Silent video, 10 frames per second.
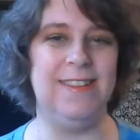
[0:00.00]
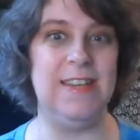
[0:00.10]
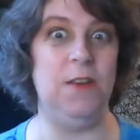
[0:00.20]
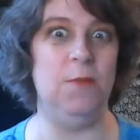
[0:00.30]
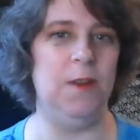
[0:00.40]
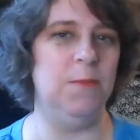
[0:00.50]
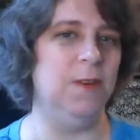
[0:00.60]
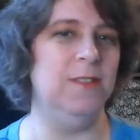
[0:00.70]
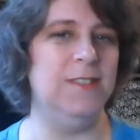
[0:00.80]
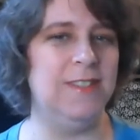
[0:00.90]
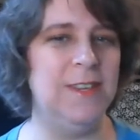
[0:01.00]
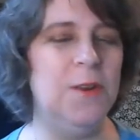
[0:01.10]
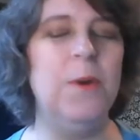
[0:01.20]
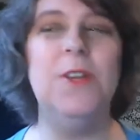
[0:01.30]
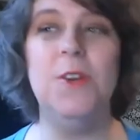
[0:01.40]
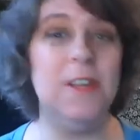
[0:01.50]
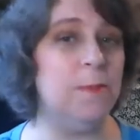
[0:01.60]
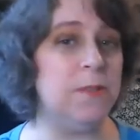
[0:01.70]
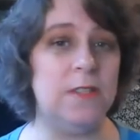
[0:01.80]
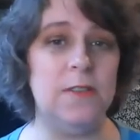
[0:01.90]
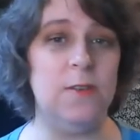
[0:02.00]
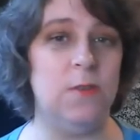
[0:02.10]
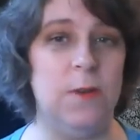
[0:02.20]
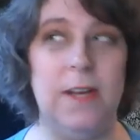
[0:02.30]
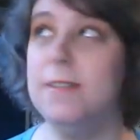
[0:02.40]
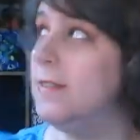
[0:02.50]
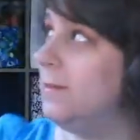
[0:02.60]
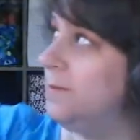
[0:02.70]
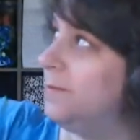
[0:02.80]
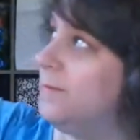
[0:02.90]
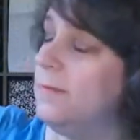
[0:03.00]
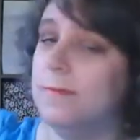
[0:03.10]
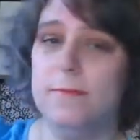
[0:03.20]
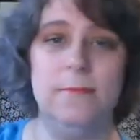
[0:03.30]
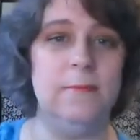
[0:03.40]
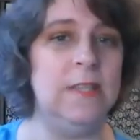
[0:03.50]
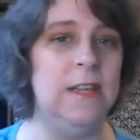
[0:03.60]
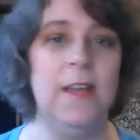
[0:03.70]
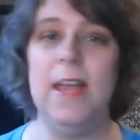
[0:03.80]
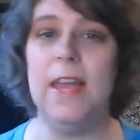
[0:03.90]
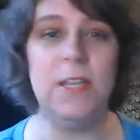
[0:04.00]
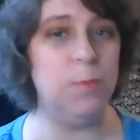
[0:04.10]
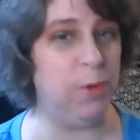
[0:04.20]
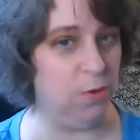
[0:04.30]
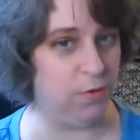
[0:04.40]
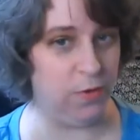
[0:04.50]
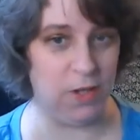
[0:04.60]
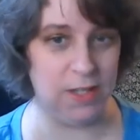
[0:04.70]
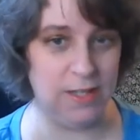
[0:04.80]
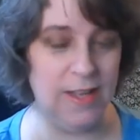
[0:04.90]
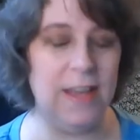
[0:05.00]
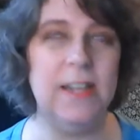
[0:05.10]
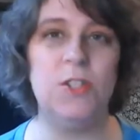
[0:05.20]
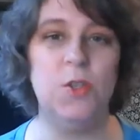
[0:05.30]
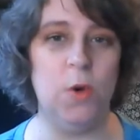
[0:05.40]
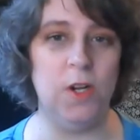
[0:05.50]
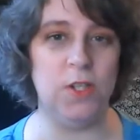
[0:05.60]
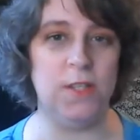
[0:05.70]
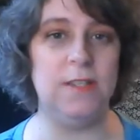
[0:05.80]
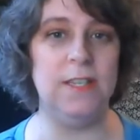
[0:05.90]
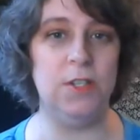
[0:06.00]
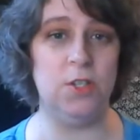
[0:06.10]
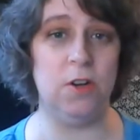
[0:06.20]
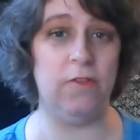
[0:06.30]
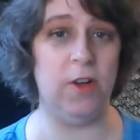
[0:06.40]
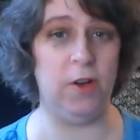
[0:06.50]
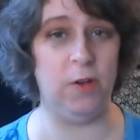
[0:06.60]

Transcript: need rainbows. When you're in the Pacific Northwest and it's beautiful and it's gorgeous, insert photo